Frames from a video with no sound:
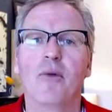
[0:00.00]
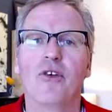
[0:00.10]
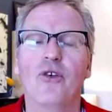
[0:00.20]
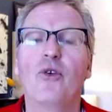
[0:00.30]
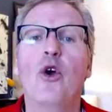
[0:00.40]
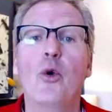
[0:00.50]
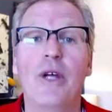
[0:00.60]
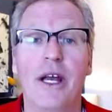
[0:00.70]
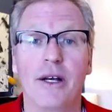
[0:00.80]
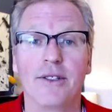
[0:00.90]
2, who
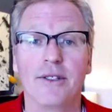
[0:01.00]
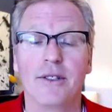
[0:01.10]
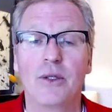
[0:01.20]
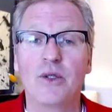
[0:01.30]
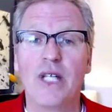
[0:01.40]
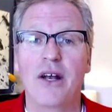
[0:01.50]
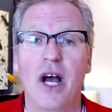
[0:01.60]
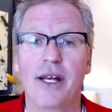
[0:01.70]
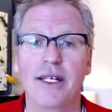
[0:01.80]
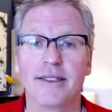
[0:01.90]
cares? Who's that
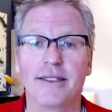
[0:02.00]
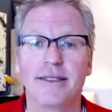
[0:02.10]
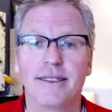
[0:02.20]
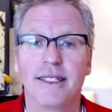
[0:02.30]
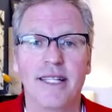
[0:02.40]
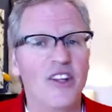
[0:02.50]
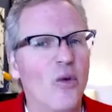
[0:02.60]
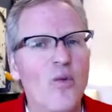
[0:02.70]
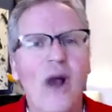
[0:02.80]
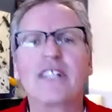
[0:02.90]
audience? Then
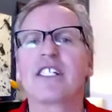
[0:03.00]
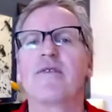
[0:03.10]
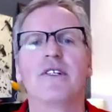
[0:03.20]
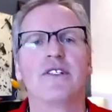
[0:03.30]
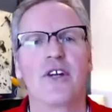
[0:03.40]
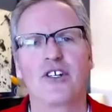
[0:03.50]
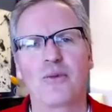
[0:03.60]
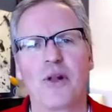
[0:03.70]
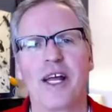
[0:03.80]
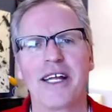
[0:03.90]
the rest of it starts
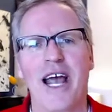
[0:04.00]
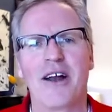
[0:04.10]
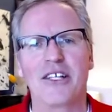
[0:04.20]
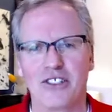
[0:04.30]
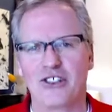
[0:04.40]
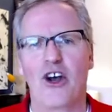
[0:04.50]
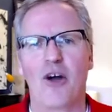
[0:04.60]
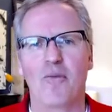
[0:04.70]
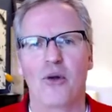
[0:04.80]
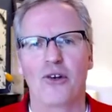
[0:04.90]
playing out as you
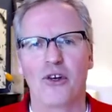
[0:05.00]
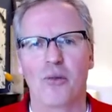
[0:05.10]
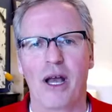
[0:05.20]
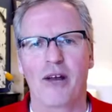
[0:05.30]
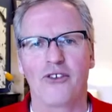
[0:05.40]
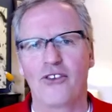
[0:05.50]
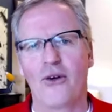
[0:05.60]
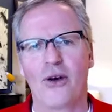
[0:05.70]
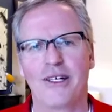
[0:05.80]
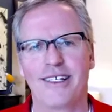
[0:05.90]
start pulling your brand
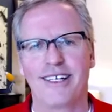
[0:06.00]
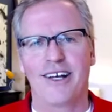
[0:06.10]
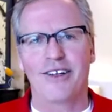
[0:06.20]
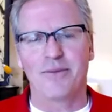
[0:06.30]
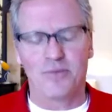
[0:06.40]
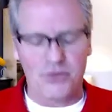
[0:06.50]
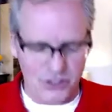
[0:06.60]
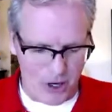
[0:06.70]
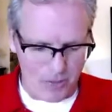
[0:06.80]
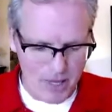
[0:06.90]
story together.
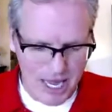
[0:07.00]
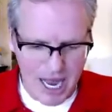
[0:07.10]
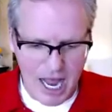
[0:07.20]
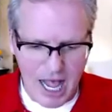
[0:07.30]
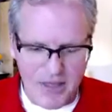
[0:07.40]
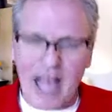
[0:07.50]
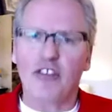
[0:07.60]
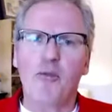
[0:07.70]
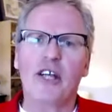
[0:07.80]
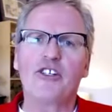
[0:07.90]
So
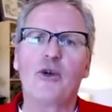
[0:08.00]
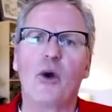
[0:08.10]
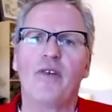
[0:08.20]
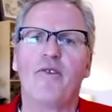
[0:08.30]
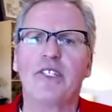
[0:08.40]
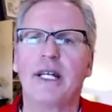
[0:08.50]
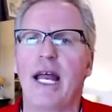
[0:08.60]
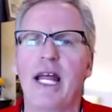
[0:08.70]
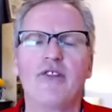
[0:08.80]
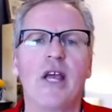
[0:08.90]
that's my story for
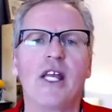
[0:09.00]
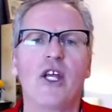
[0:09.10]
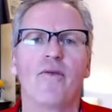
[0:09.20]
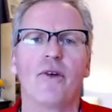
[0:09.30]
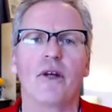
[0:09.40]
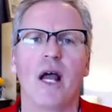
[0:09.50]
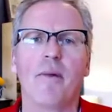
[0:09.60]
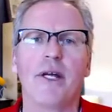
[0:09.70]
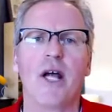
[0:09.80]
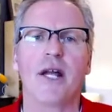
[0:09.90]
today. Thank you for
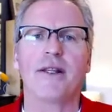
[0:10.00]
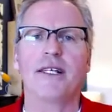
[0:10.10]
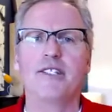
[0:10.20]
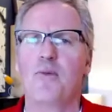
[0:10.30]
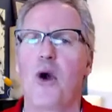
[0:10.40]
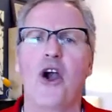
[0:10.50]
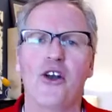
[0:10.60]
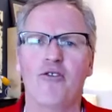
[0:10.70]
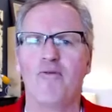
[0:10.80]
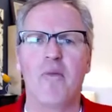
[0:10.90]
coming on this part
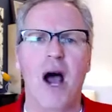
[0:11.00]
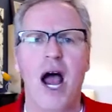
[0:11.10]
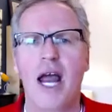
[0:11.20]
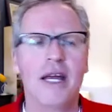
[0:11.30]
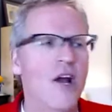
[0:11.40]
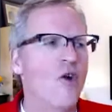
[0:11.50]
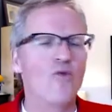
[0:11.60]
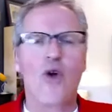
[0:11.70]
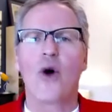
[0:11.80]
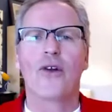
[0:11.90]
of my
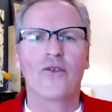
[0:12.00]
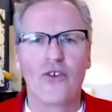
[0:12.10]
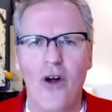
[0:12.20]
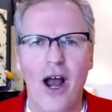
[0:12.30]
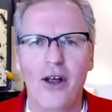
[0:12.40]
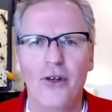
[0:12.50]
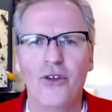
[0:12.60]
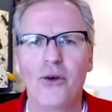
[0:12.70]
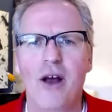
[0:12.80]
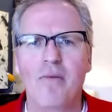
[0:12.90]
road of
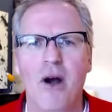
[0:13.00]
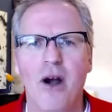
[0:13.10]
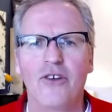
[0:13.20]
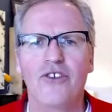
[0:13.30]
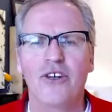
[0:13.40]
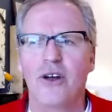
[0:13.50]
trials throughout March.